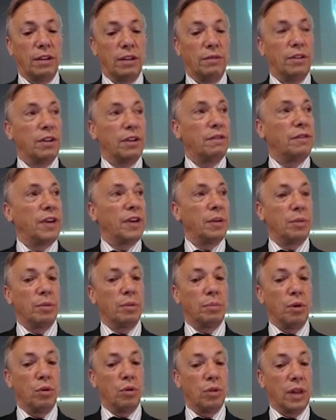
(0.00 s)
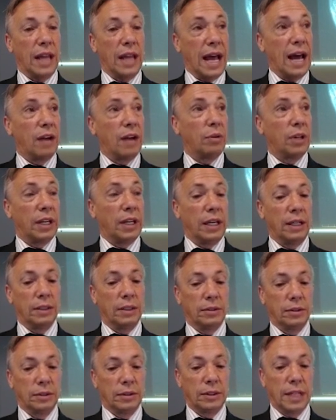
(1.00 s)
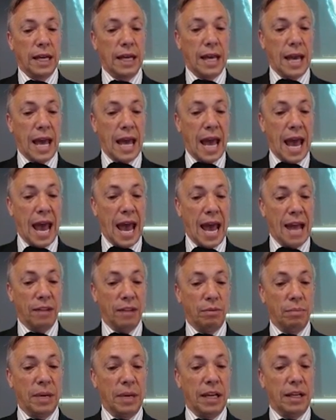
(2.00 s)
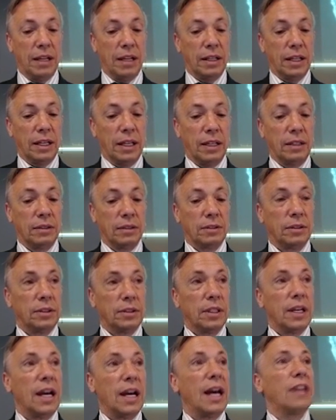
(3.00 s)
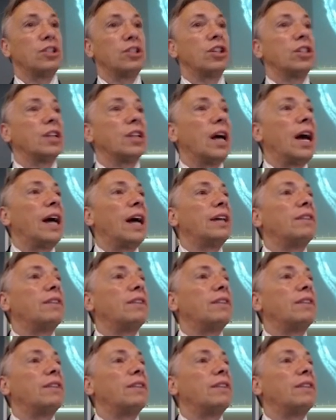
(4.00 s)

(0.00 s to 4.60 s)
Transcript: to the femur, both laterally and medially, as a sign of